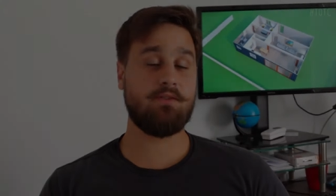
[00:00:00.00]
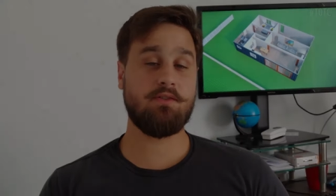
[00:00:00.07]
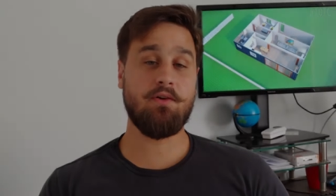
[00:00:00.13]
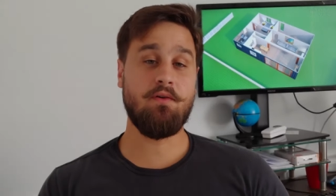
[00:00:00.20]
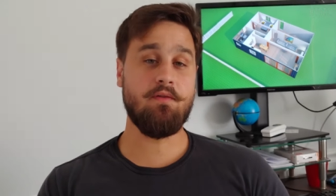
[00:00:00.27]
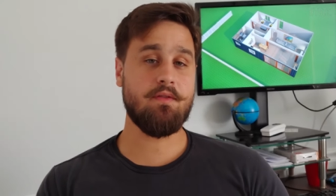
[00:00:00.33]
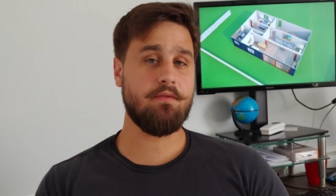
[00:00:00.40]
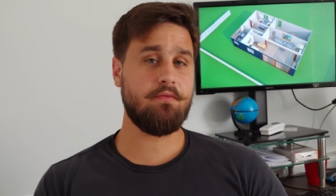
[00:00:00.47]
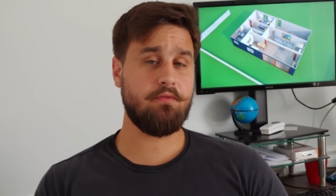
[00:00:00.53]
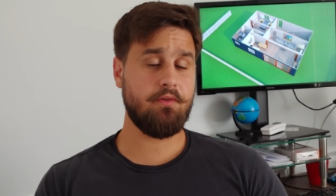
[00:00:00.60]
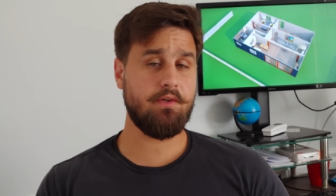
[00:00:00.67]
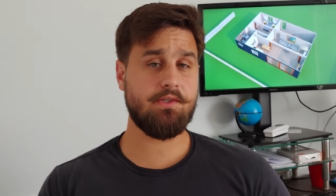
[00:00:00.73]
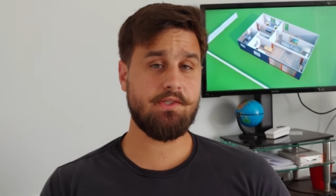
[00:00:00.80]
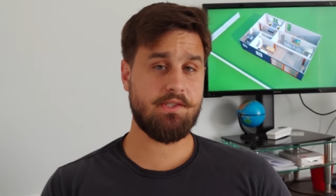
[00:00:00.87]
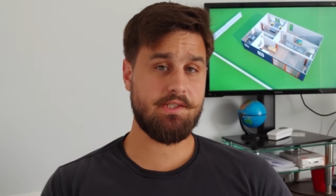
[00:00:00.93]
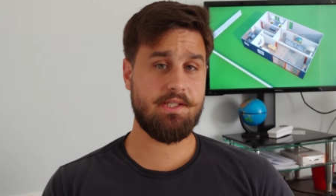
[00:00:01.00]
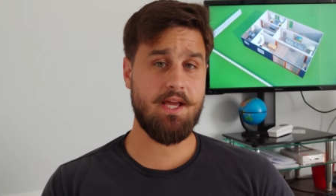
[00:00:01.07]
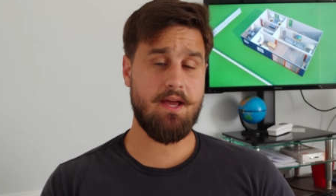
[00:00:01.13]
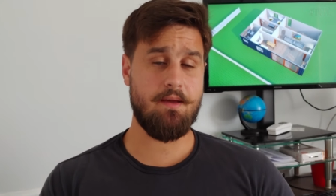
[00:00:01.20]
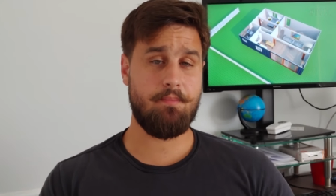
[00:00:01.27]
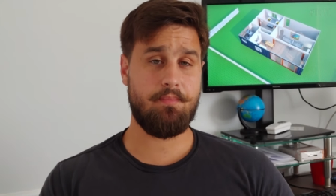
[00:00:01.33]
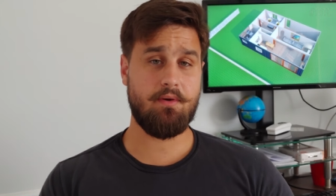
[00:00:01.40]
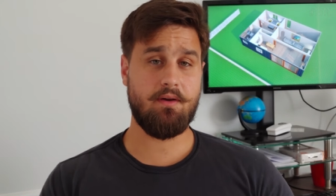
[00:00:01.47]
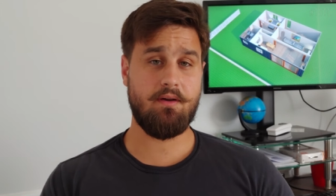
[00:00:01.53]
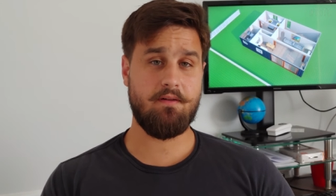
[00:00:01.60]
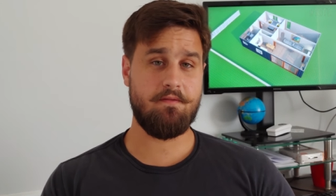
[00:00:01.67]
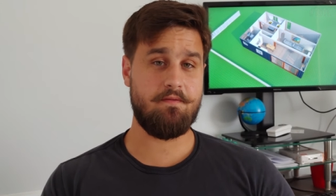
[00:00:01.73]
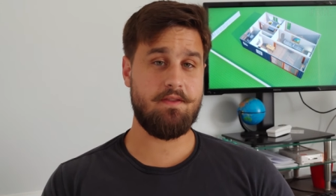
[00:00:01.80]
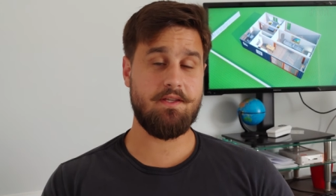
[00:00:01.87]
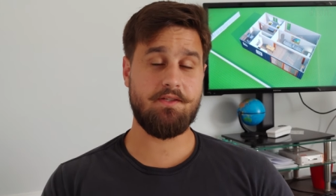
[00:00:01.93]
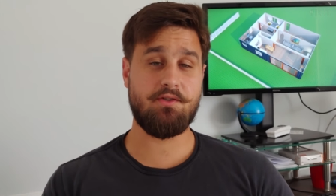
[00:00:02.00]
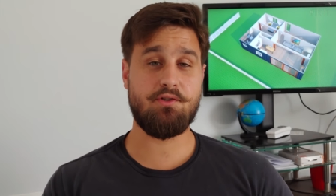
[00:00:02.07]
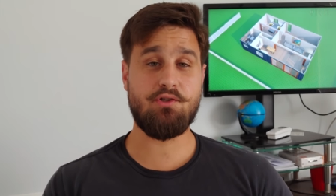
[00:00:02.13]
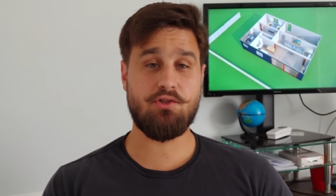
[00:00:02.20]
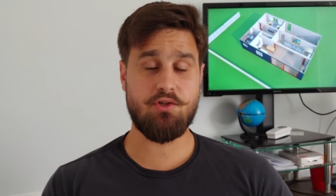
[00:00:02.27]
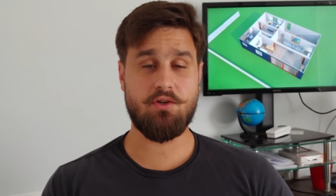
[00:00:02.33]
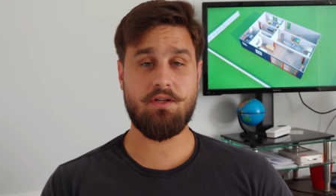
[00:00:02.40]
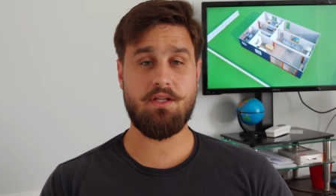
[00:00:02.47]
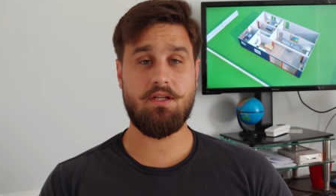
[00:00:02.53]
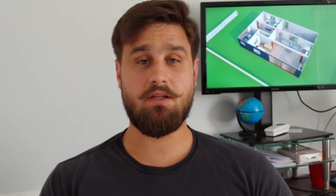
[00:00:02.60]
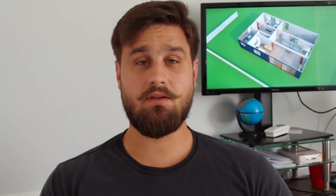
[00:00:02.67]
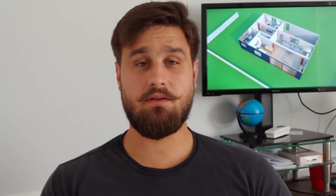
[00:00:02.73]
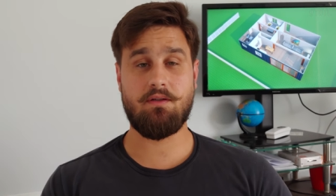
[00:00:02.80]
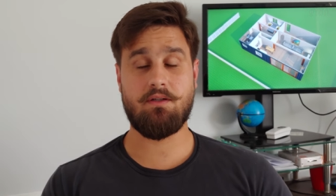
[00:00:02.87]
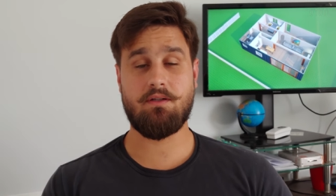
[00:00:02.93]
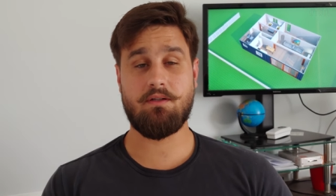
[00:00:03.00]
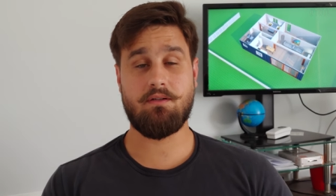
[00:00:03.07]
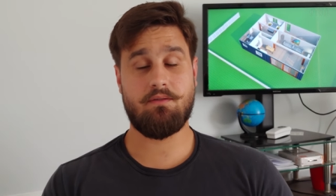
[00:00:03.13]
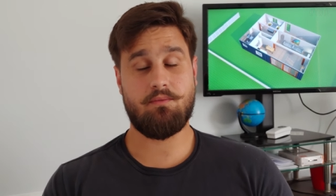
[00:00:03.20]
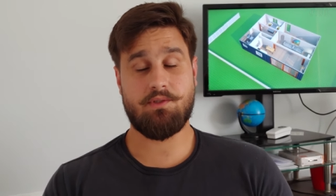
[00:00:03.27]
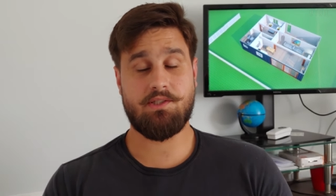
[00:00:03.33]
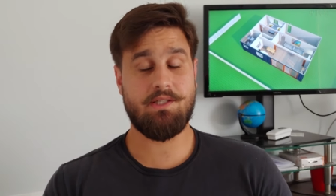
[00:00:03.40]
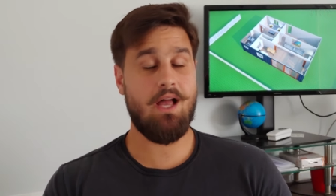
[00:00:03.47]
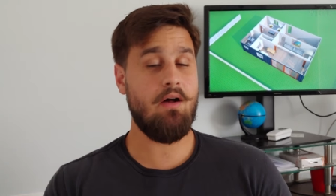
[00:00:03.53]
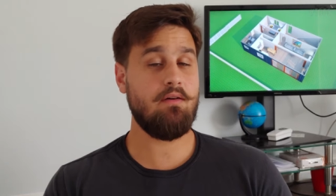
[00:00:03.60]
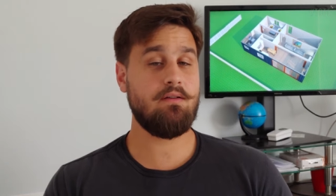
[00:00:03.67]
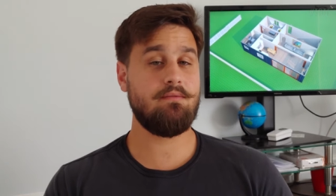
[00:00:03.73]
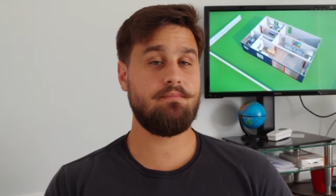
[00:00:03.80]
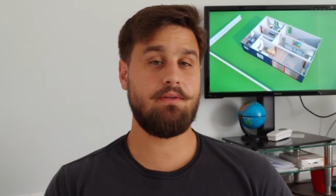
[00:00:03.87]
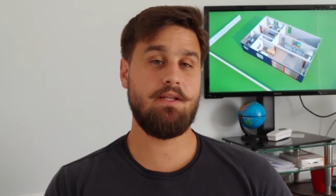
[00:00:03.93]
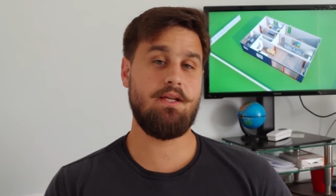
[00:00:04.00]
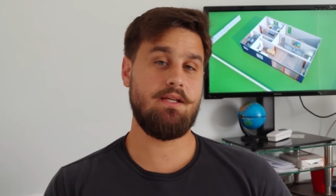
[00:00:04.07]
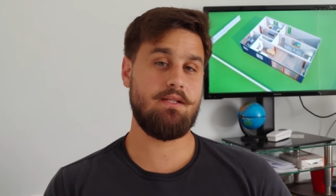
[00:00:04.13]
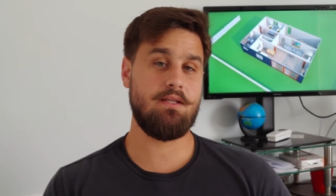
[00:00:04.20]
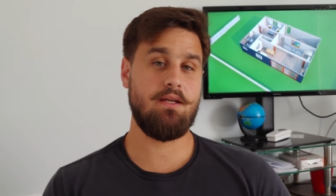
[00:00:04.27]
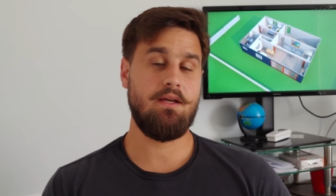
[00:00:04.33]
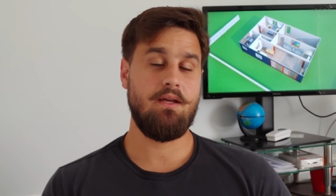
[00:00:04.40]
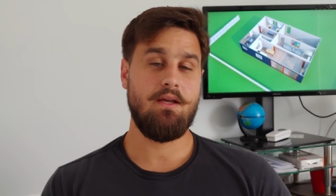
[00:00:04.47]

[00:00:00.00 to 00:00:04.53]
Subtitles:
so the first step of this journey was now complete.